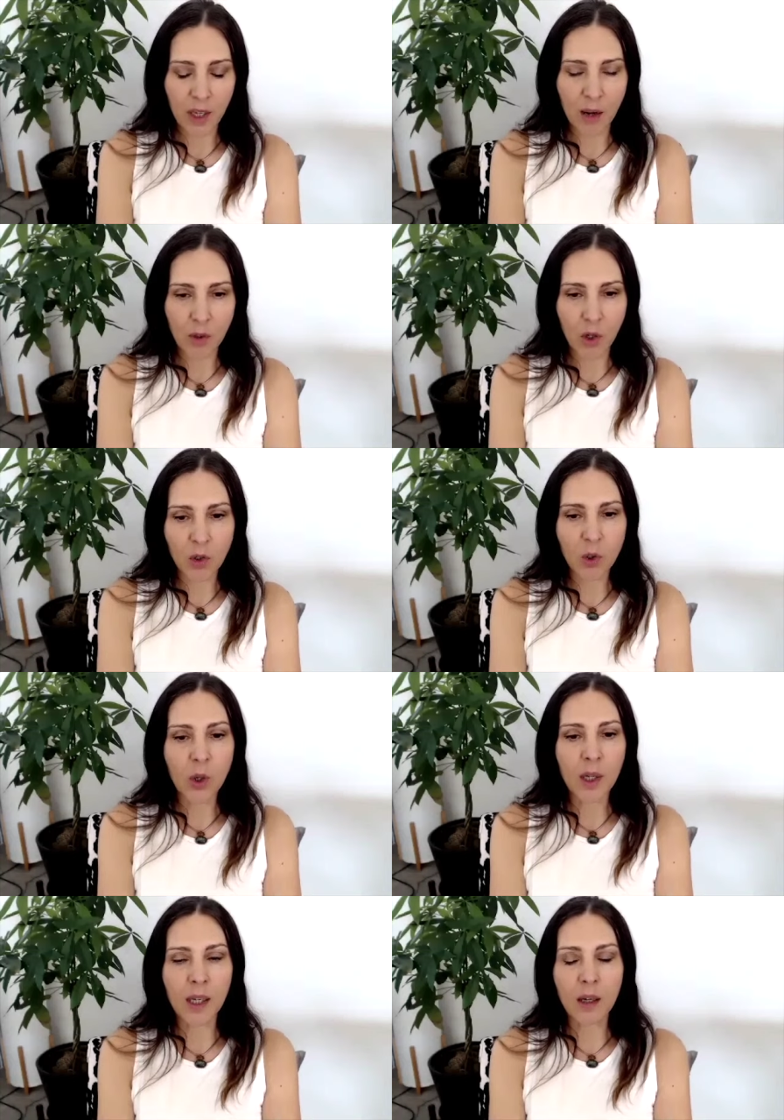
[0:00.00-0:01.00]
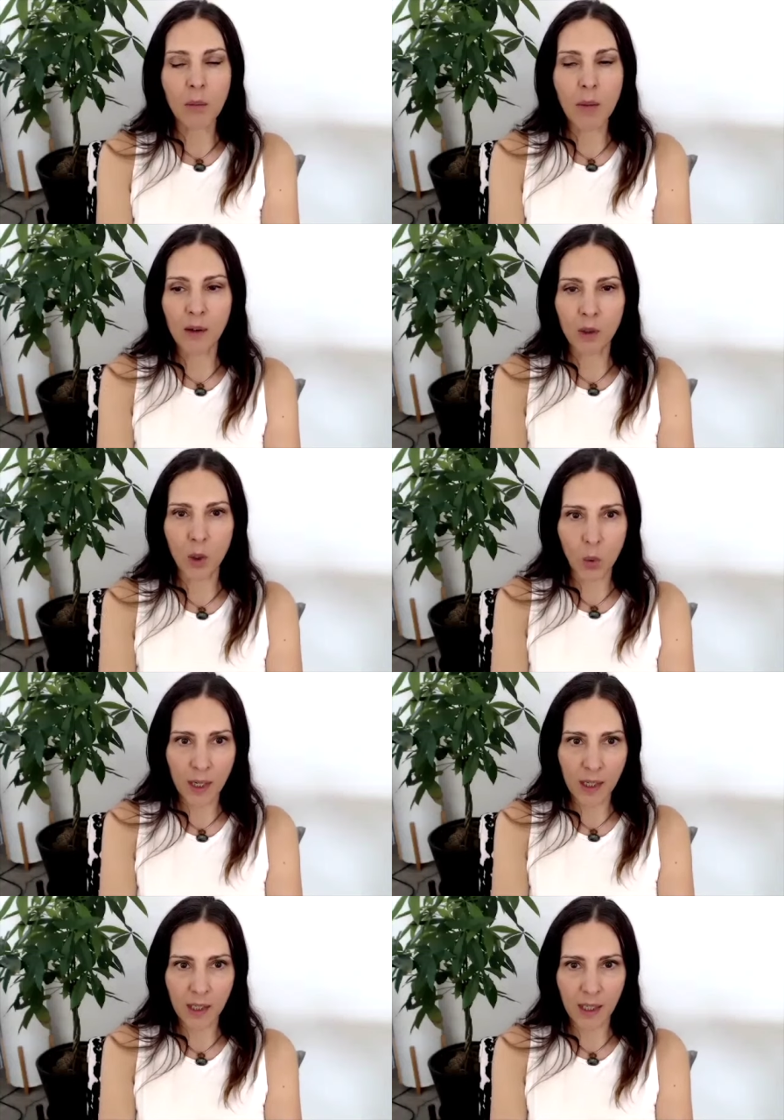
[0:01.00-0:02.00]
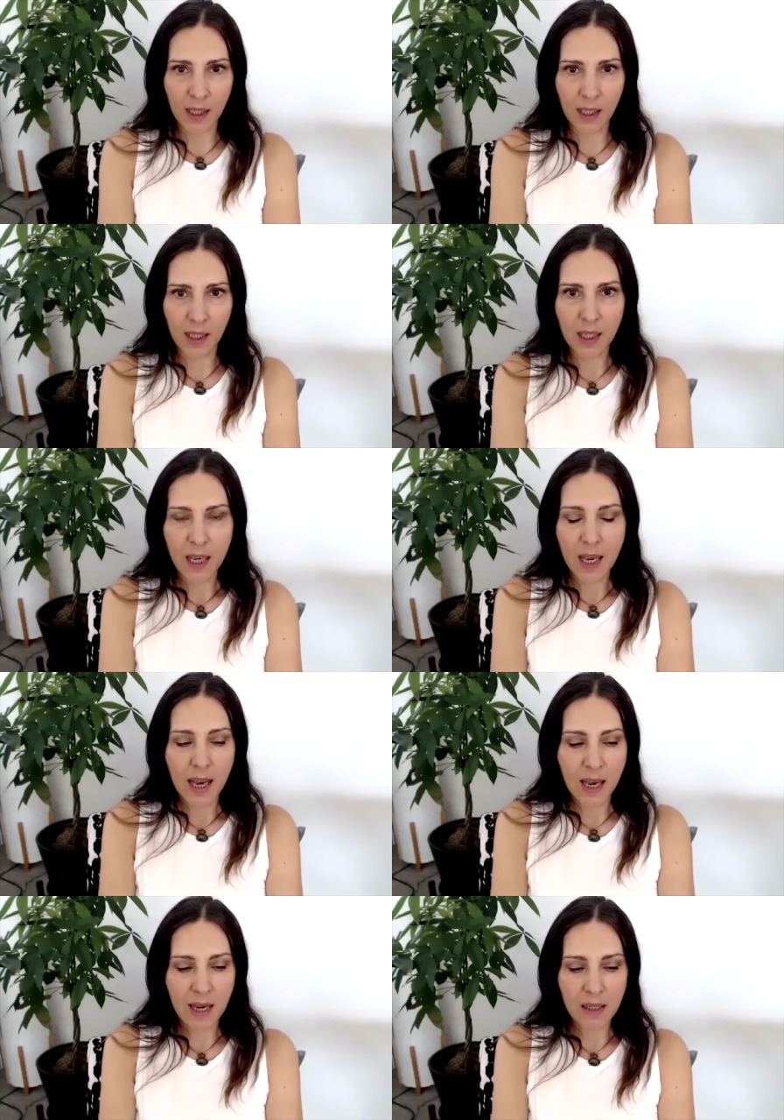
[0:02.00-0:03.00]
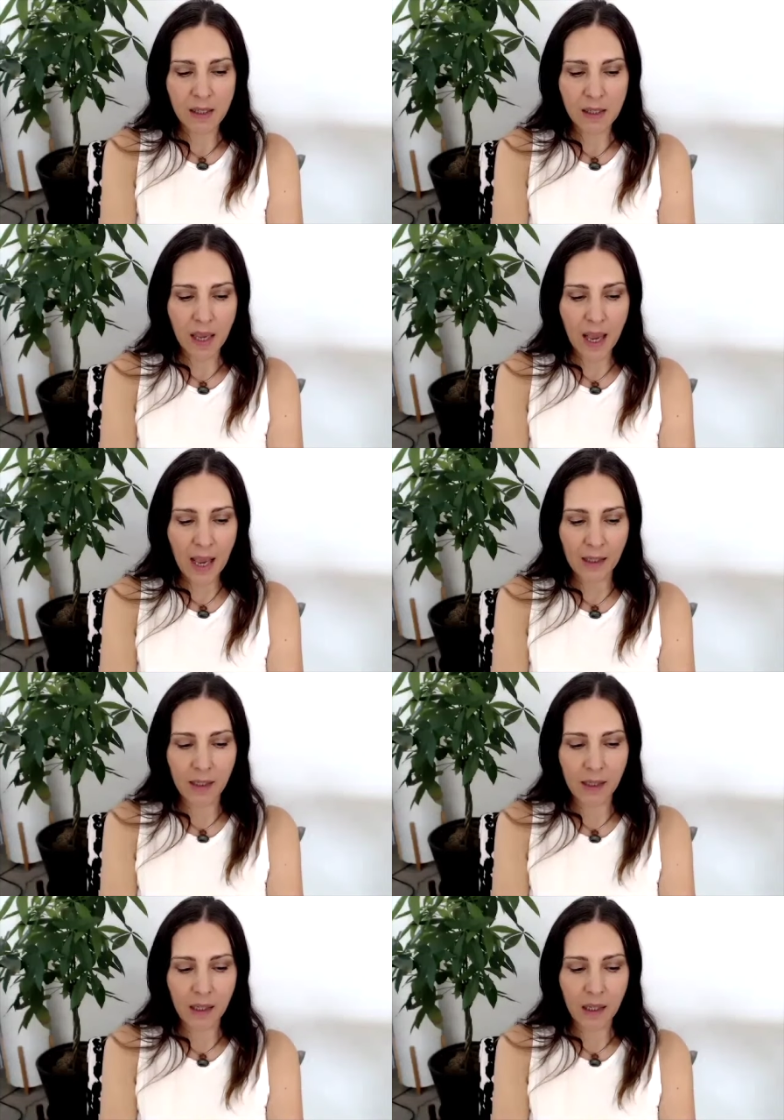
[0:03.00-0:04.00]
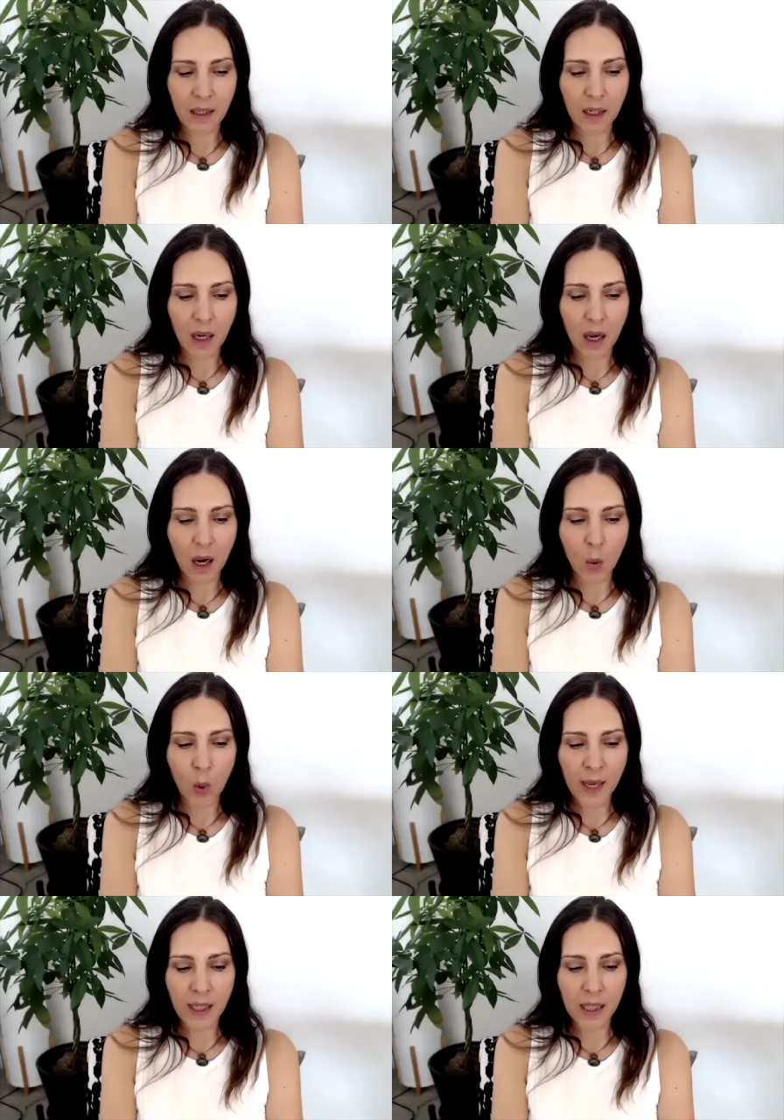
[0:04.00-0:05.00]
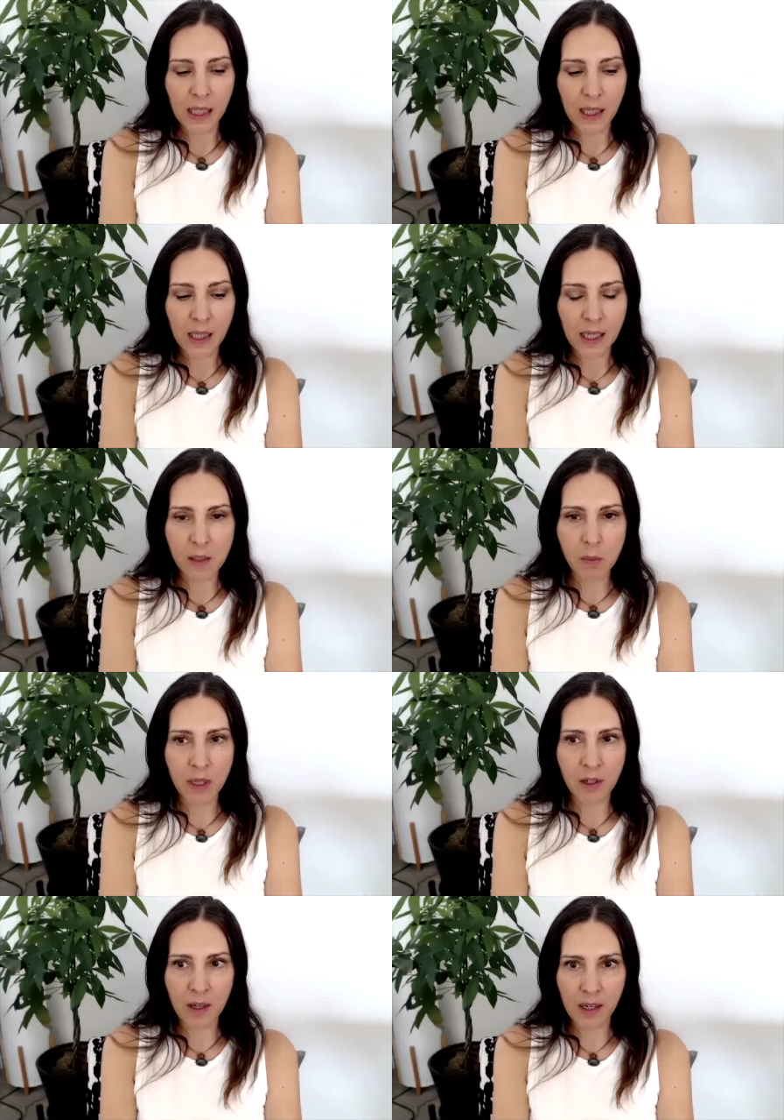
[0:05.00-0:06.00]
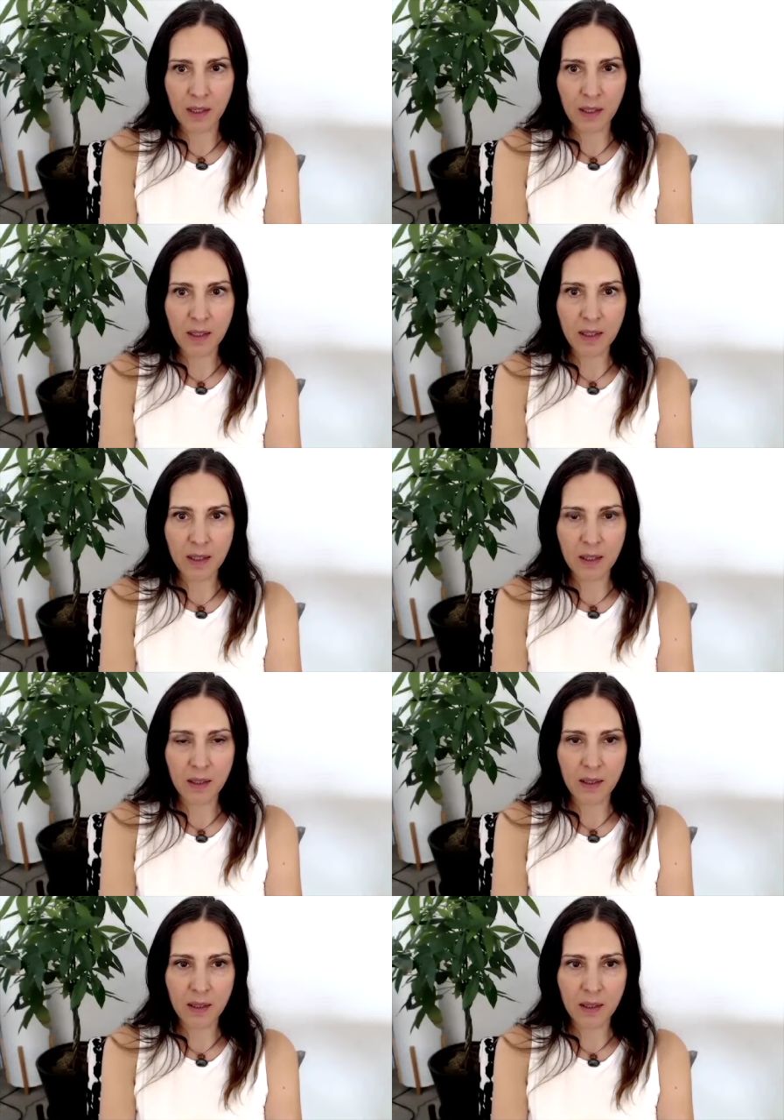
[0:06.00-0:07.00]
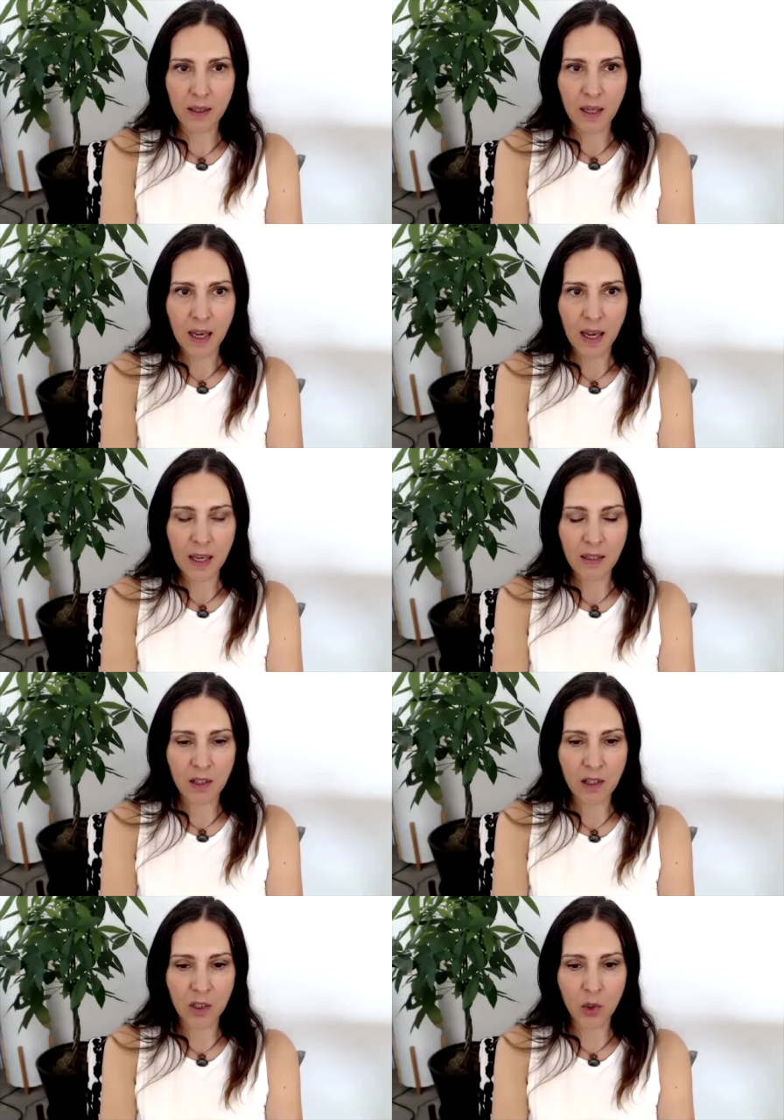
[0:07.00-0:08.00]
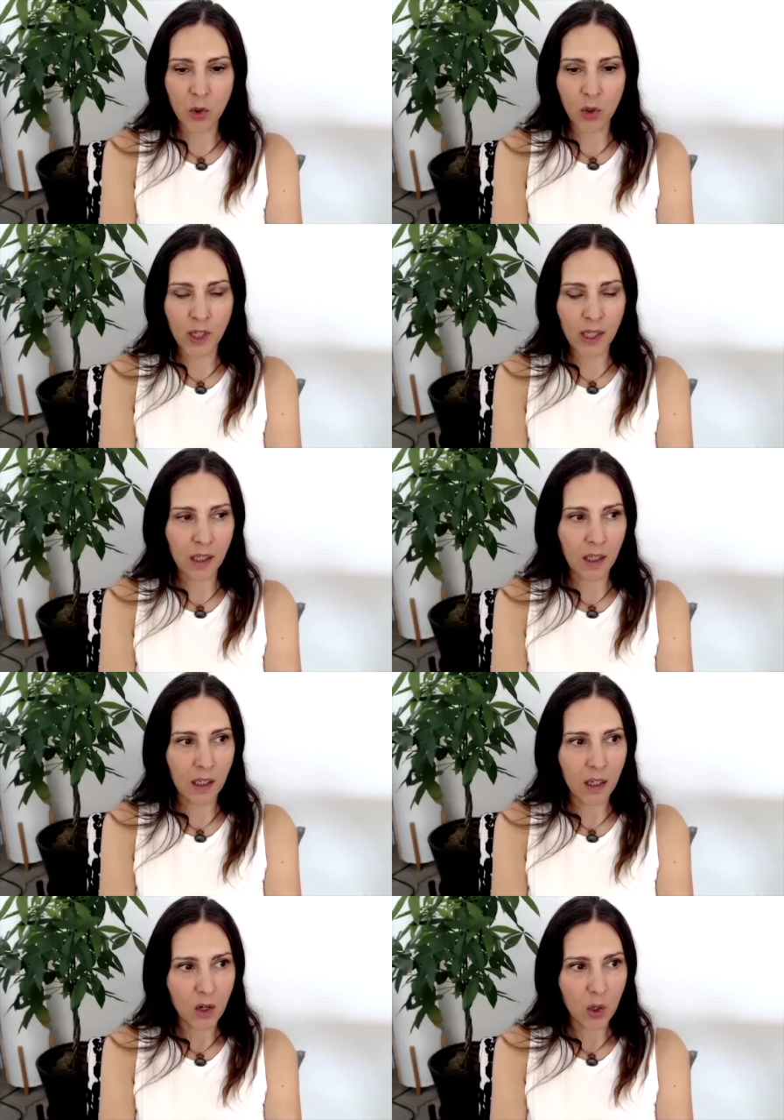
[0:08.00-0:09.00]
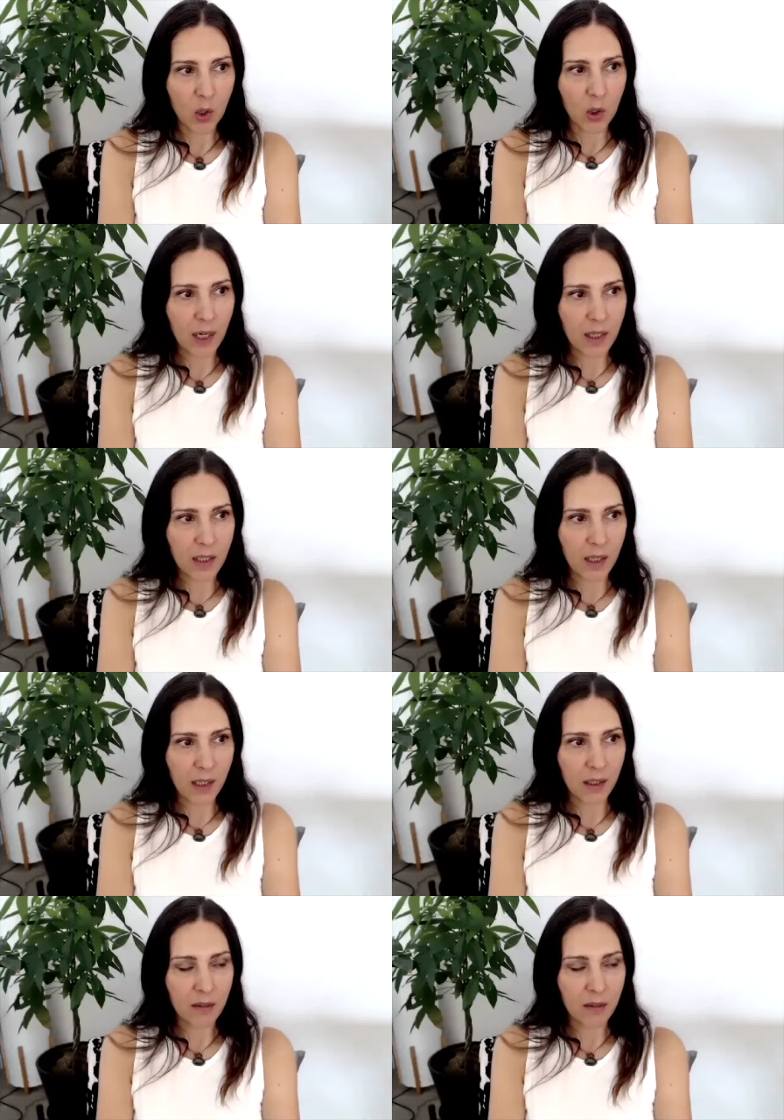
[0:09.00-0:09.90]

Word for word: I'm not talking about awakening as an awakening experience, as a satori or as a